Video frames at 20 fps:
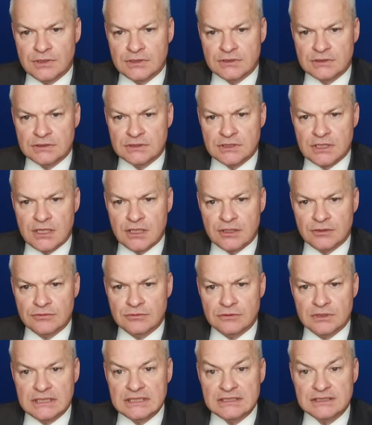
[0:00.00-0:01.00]
So,
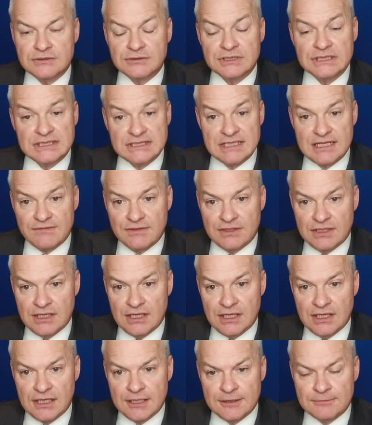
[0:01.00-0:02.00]
is there a 7
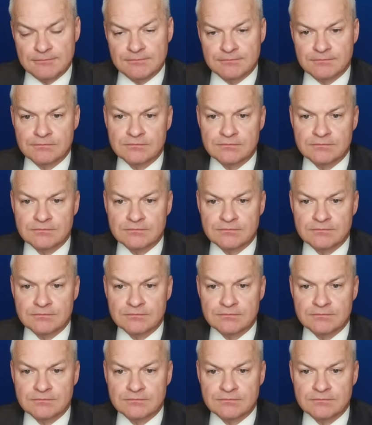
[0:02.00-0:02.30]
here?